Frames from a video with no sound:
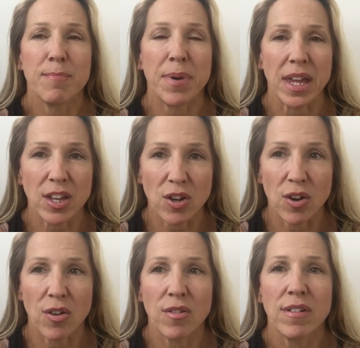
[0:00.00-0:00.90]

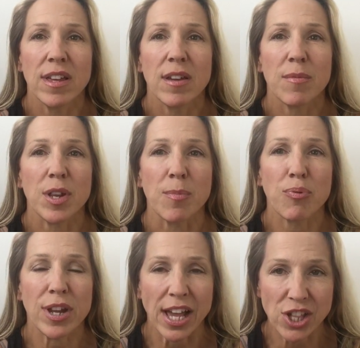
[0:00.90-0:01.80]
bagel, you know,
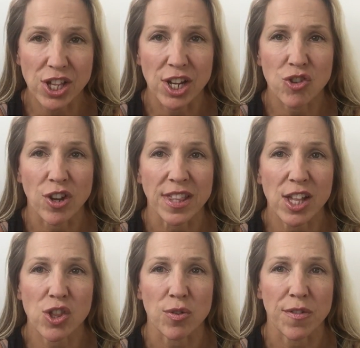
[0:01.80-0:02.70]
pre-exercise drink,
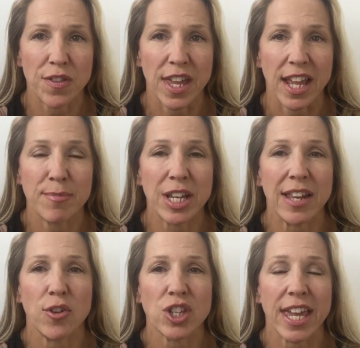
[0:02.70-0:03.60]
that sort of thing, and
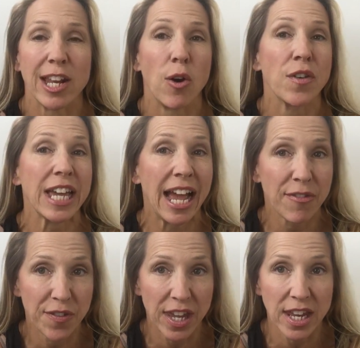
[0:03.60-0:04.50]
particularly if you're taking a lot of
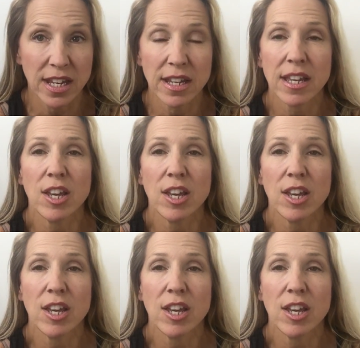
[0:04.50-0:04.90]
caffeine,